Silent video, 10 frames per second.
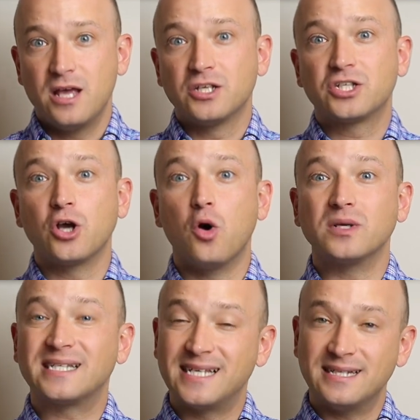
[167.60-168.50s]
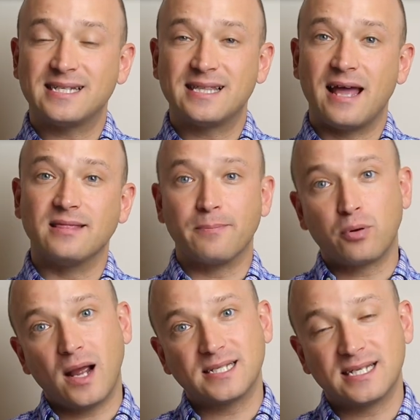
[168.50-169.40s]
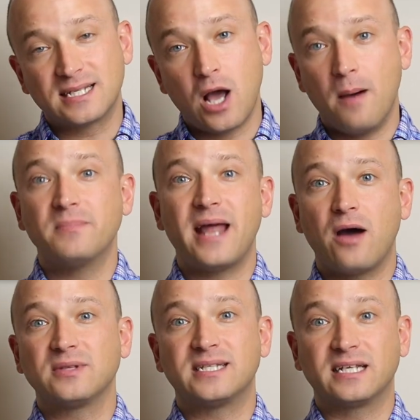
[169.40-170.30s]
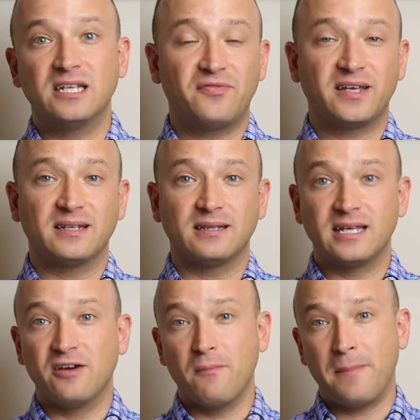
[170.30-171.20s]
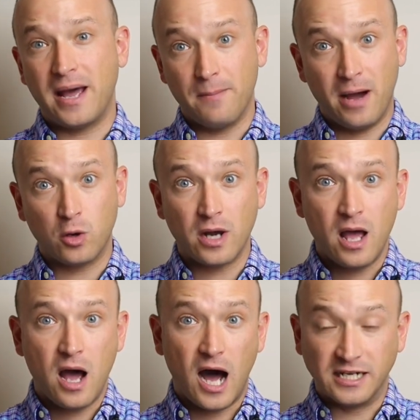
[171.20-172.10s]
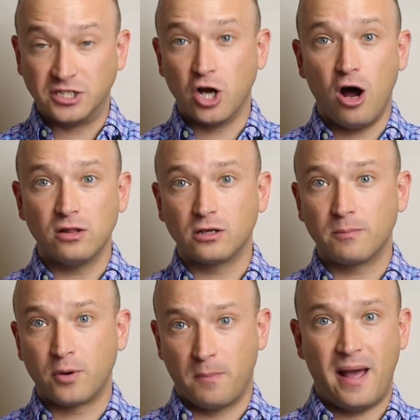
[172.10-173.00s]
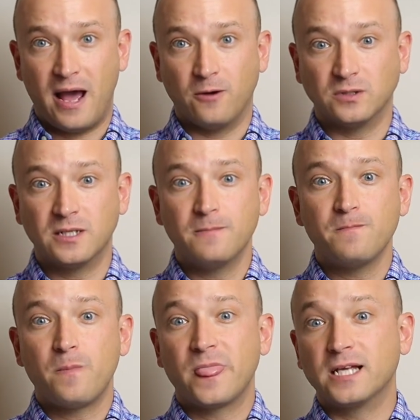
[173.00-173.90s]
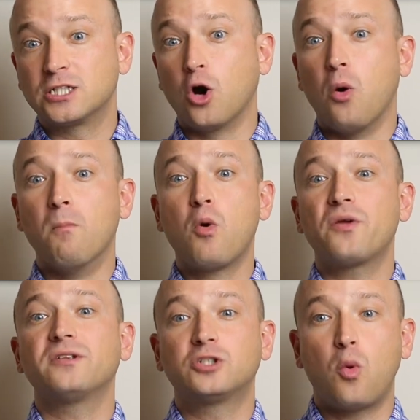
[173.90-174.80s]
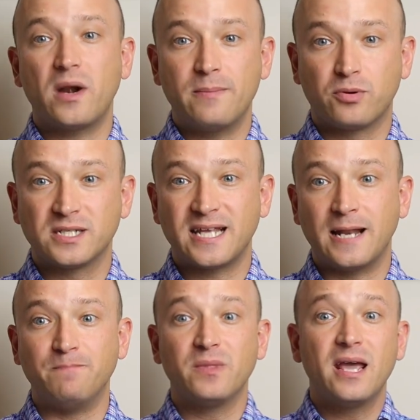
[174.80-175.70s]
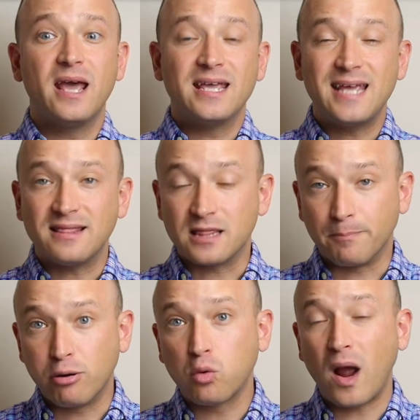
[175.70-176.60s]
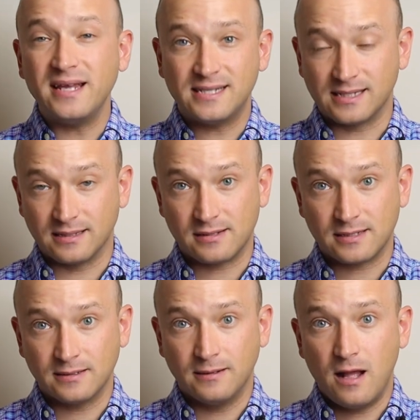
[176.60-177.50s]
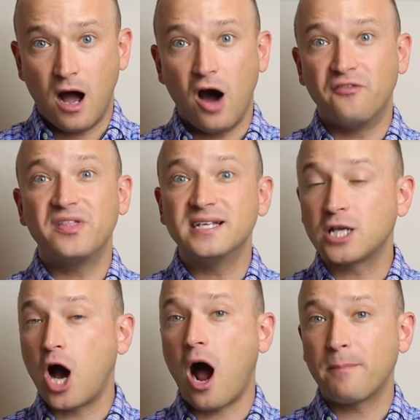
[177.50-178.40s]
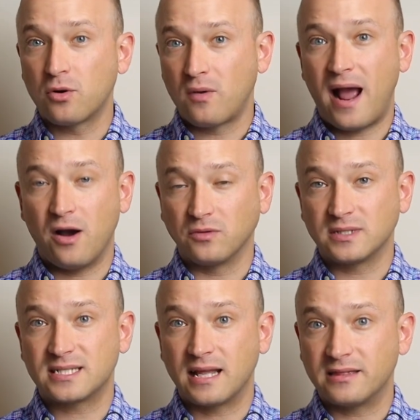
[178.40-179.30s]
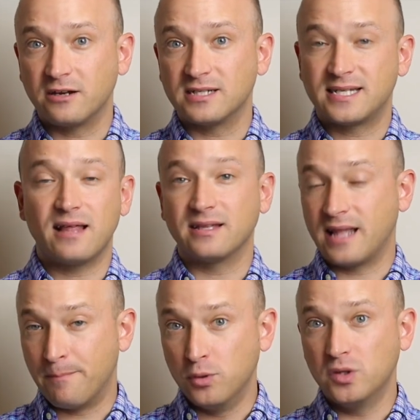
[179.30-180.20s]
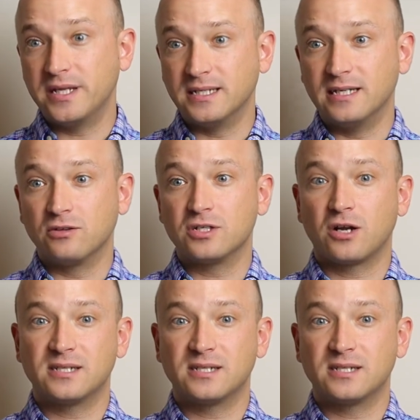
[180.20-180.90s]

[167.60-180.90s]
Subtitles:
So since then, the price has come down significantly by about $1 per pound. So more than 20%, yet the prices of these copper rounds that they're selling, that bullion dealers are